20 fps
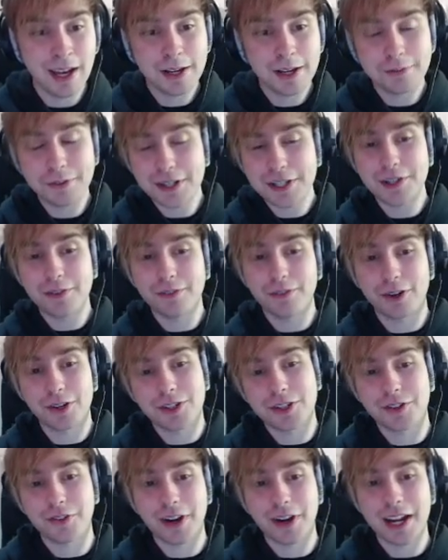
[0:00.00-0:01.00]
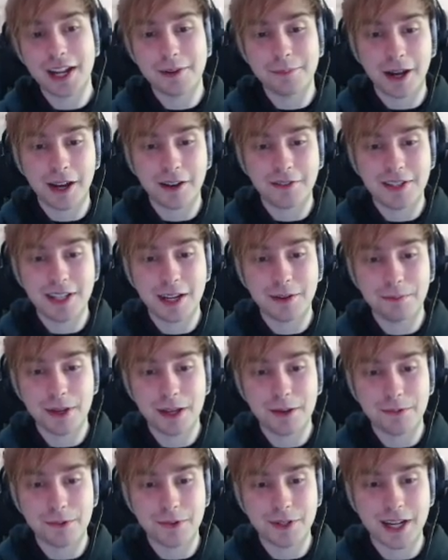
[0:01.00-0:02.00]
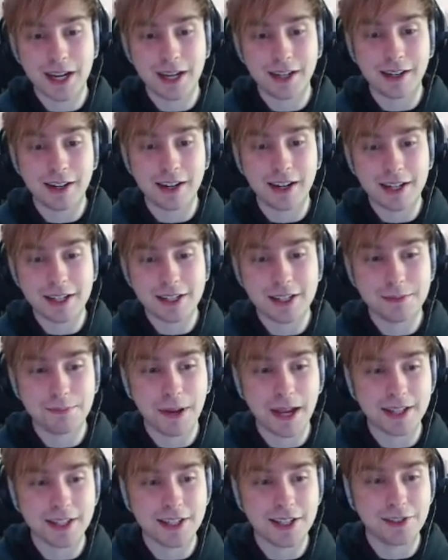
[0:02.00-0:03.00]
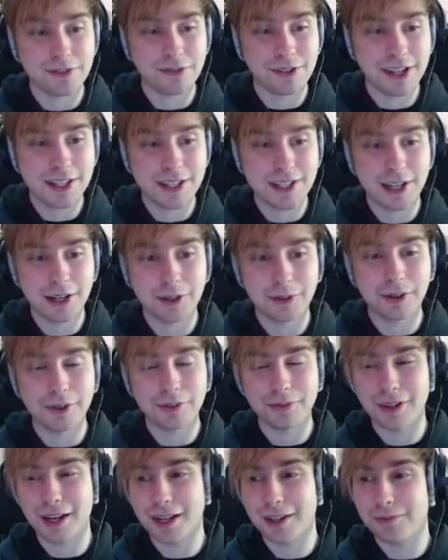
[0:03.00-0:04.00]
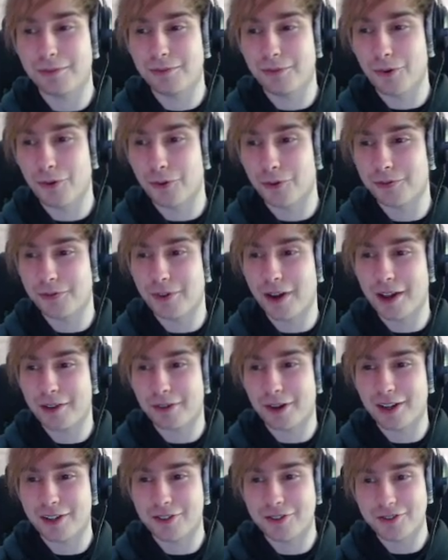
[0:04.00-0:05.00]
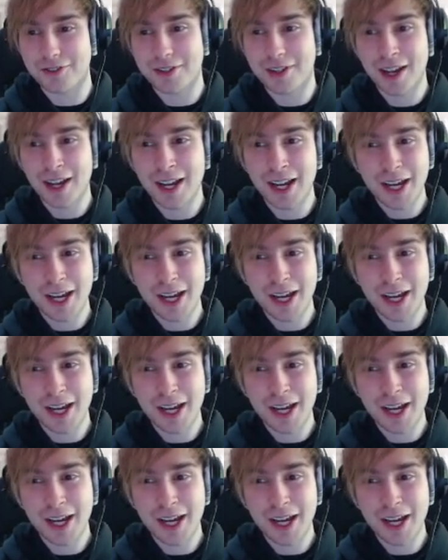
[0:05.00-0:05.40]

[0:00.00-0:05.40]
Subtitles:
Fishing rod's great, but I've seen people saying an expected retail of like 400 or 500,